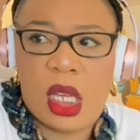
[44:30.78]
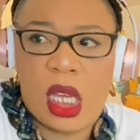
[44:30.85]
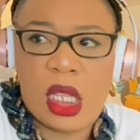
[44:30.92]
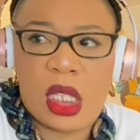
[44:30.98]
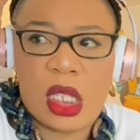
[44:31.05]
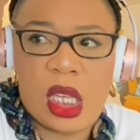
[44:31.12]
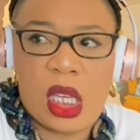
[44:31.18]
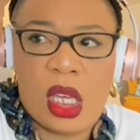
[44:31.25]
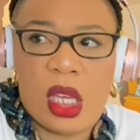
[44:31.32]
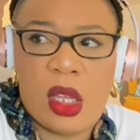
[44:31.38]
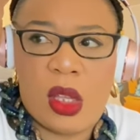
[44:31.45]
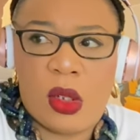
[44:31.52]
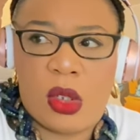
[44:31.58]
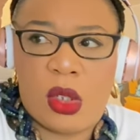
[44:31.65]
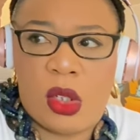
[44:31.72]
has
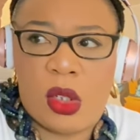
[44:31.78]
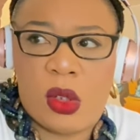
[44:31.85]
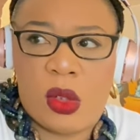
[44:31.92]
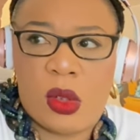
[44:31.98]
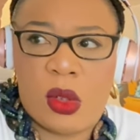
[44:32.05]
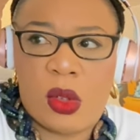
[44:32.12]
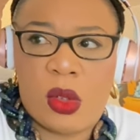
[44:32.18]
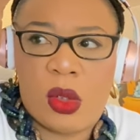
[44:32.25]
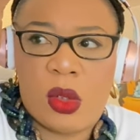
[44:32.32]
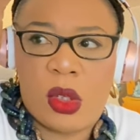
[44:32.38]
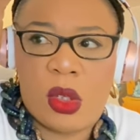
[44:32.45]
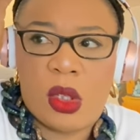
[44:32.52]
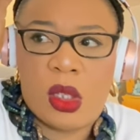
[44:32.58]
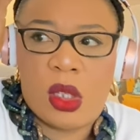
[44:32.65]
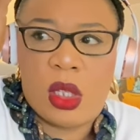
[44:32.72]
killed you.
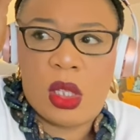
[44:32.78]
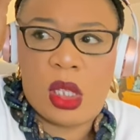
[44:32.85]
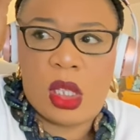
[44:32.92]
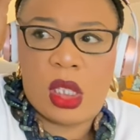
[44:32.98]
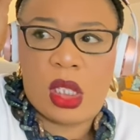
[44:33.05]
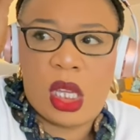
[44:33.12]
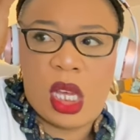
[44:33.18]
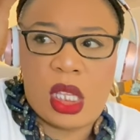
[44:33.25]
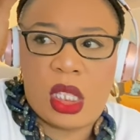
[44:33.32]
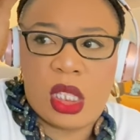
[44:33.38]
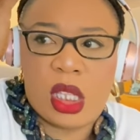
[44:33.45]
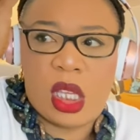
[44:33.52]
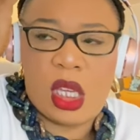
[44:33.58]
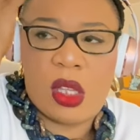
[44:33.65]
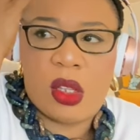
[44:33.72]
It has
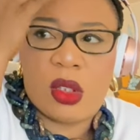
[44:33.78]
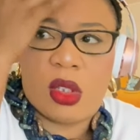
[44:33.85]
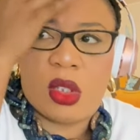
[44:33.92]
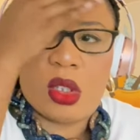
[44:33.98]
killed